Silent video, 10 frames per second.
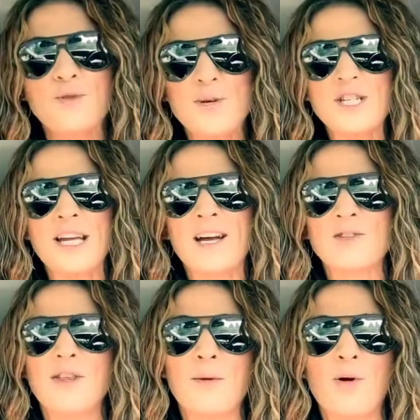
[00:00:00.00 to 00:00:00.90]
is reaching out
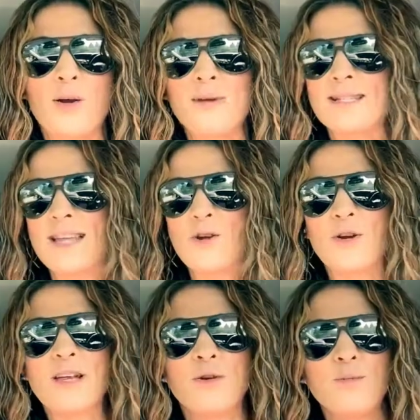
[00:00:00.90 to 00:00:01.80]
to the apartments that you're
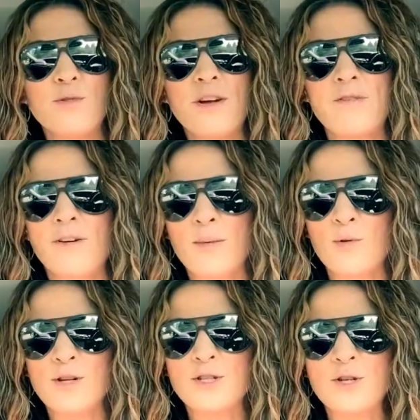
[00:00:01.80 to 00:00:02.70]
either moving from
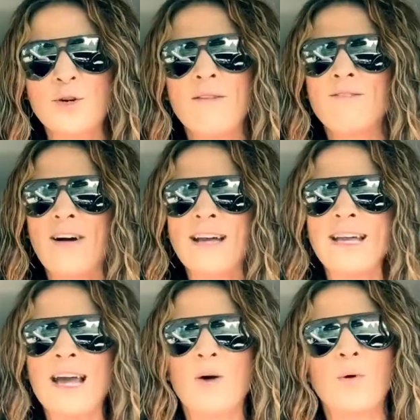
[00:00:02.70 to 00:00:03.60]
or to and
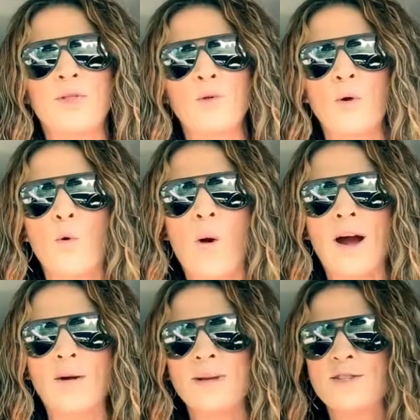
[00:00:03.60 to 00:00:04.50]
finding out what their
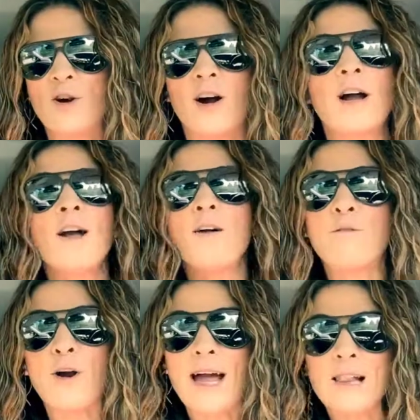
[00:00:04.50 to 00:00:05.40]
requirements are
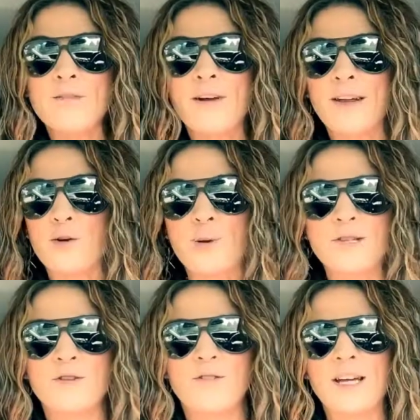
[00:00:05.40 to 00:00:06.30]
for elevator
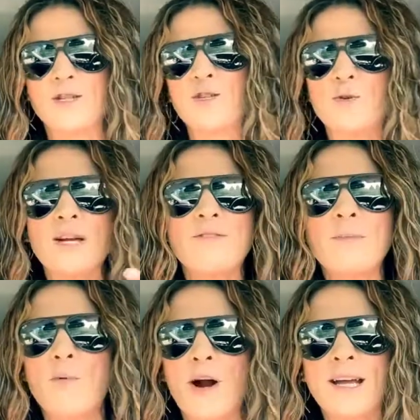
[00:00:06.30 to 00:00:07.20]
reservations or
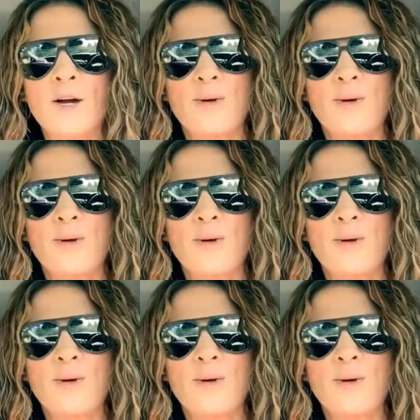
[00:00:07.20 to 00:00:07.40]
even parking